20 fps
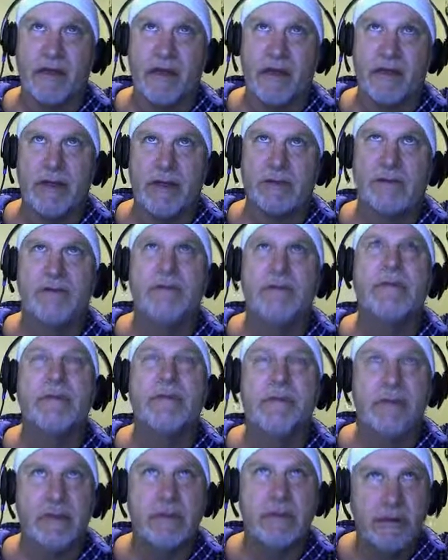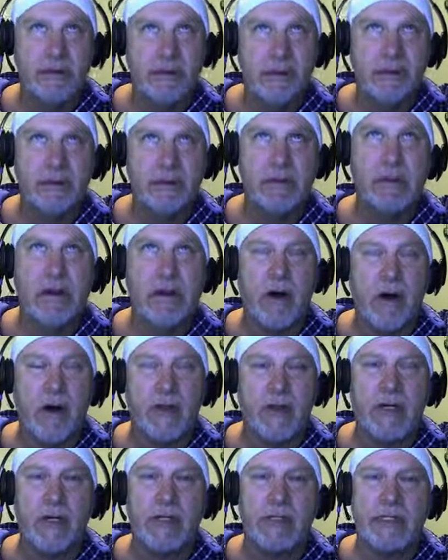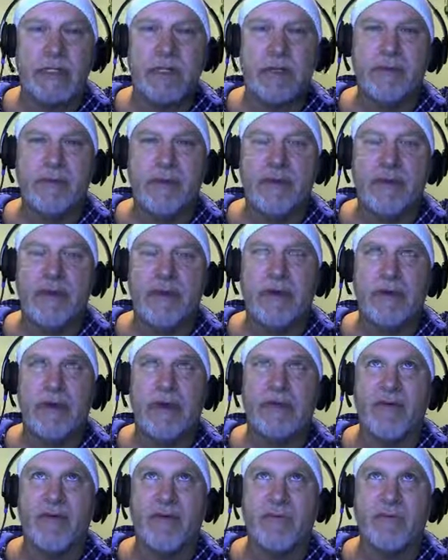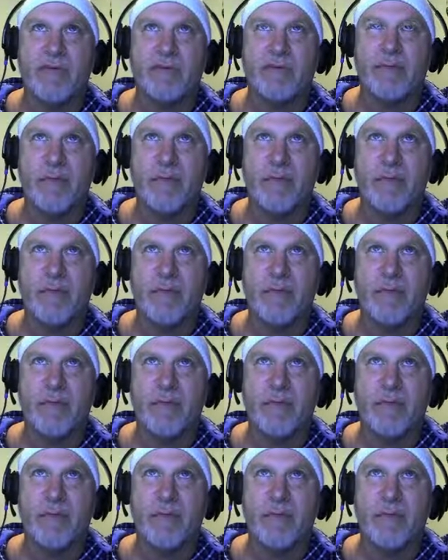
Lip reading: on YouTube, only one of them.